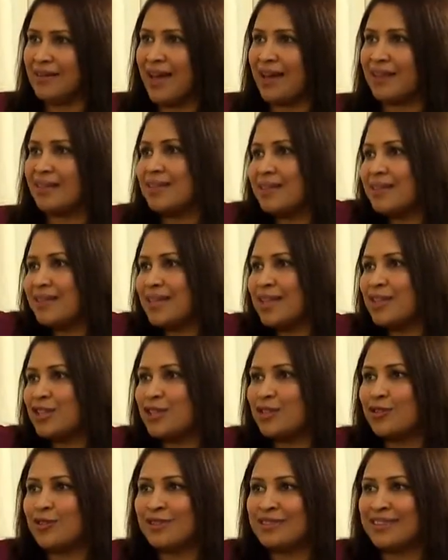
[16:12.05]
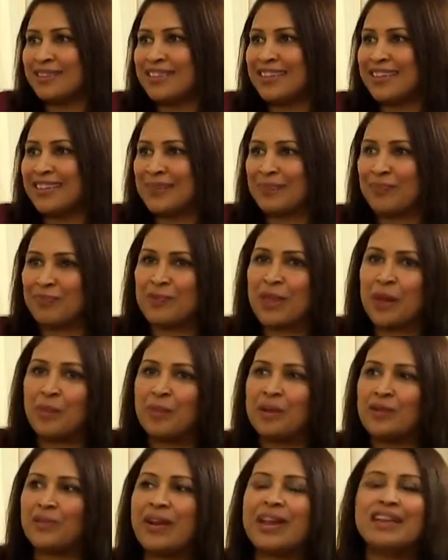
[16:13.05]
I think they should
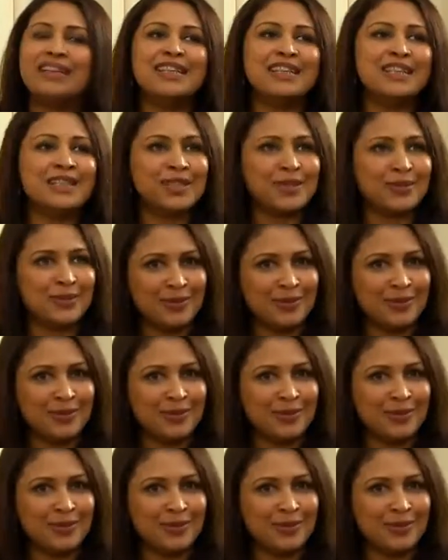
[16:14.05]
be ready to